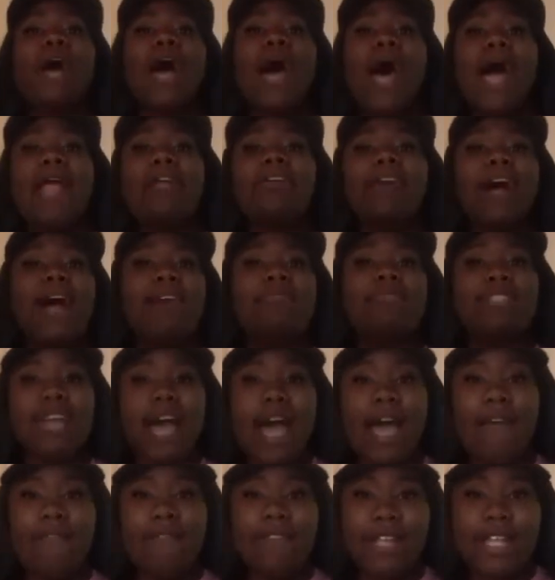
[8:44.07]
I don't have
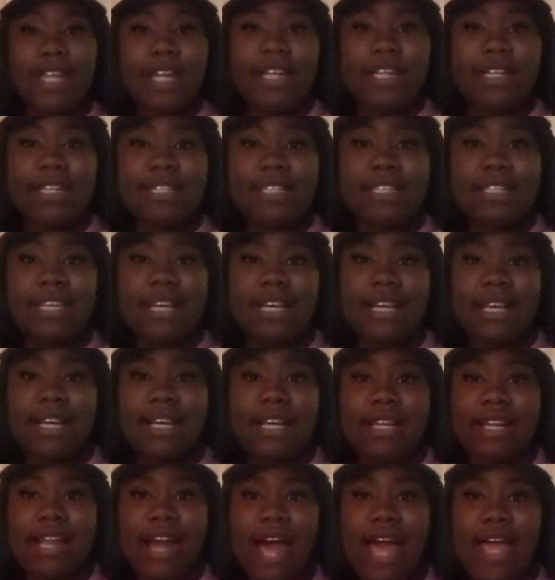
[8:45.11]
time for this.
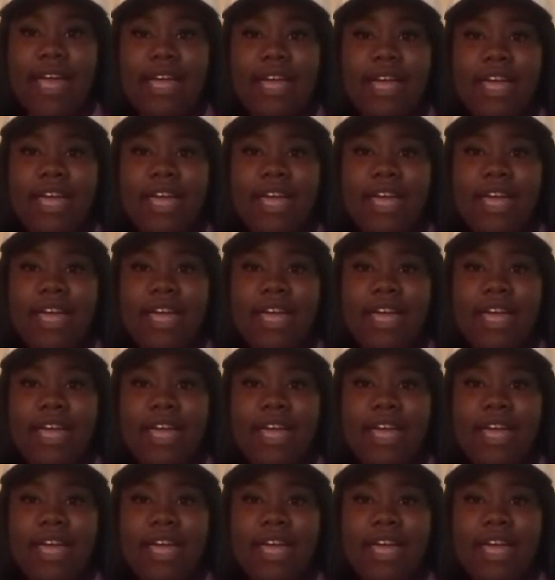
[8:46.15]
Like,